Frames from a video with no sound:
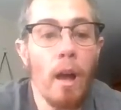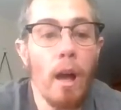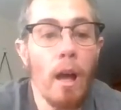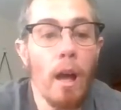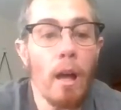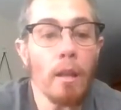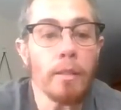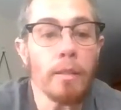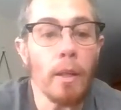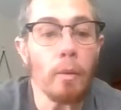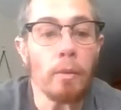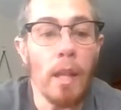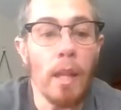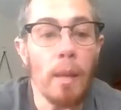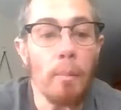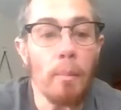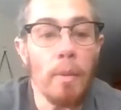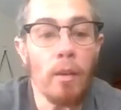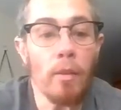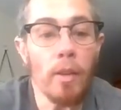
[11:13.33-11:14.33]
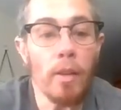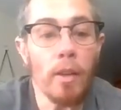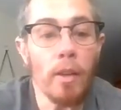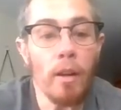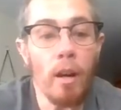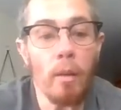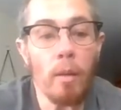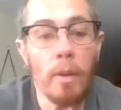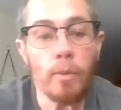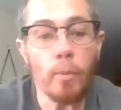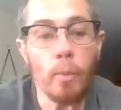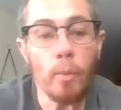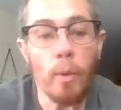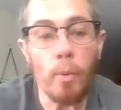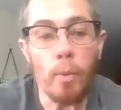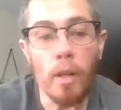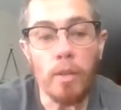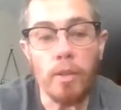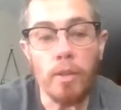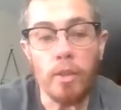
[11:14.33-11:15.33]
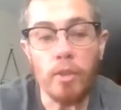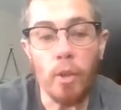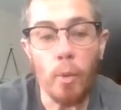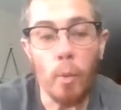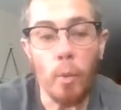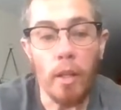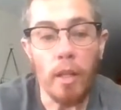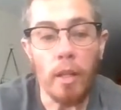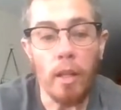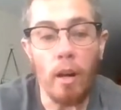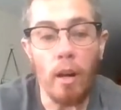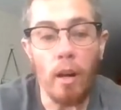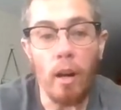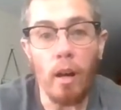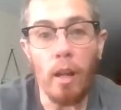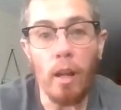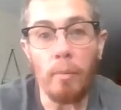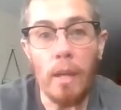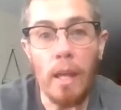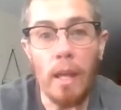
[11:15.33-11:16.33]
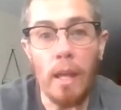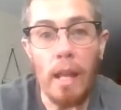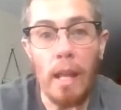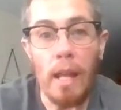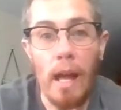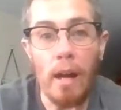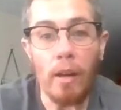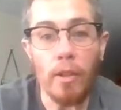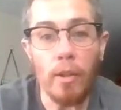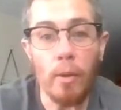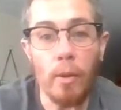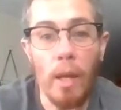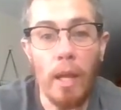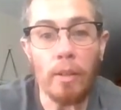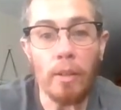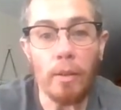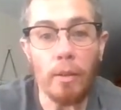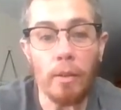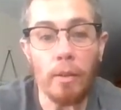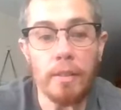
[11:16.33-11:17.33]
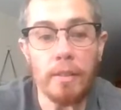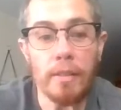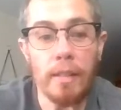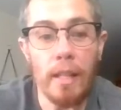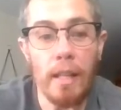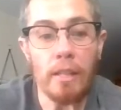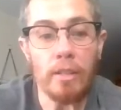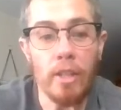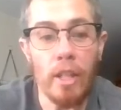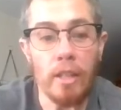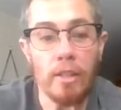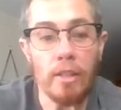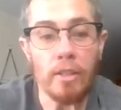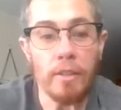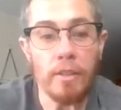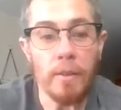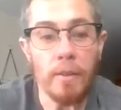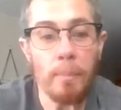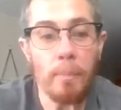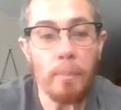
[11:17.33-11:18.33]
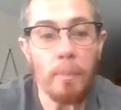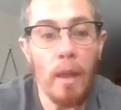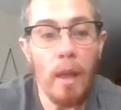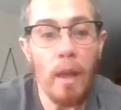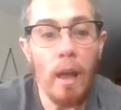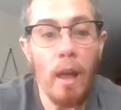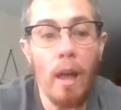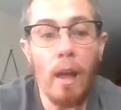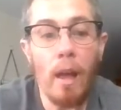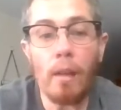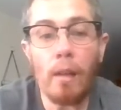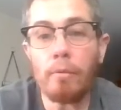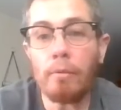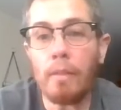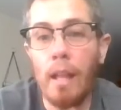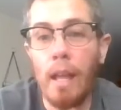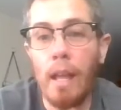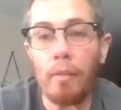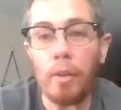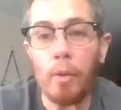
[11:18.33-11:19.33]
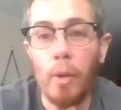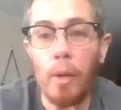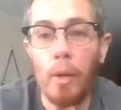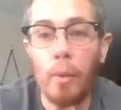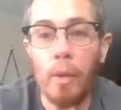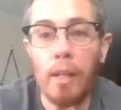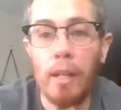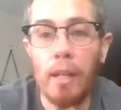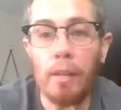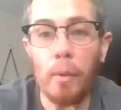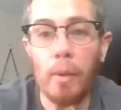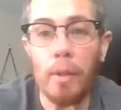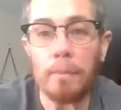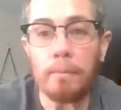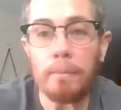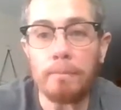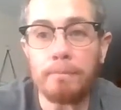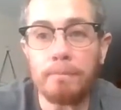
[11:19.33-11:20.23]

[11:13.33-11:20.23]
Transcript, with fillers: So let me know in the comments what projects you're working on and how you handle skein changes. Have a great week, everyone.